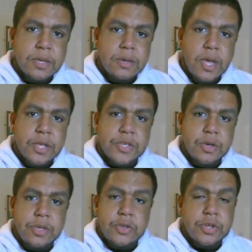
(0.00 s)
and so
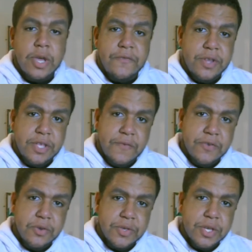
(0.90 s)
you shouldn't have any
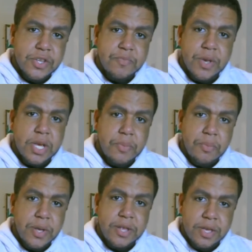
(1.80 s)
difficulty just picking up
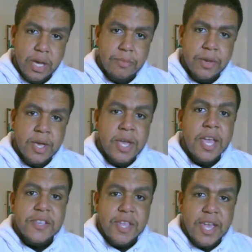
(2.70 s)
and playing the game.
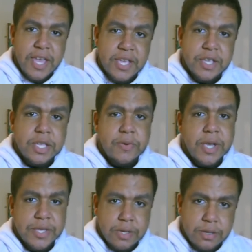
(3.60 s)
It's that easy to
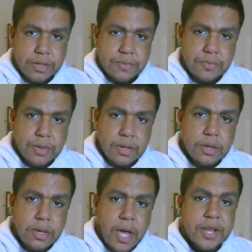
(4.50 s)
access,
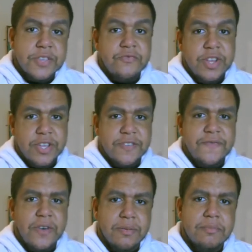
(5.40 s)
and it's really good
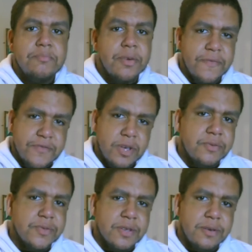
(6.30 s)
fun. Both
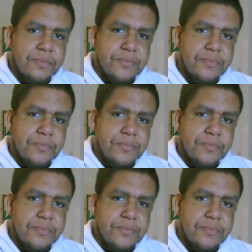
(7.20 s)
titles are.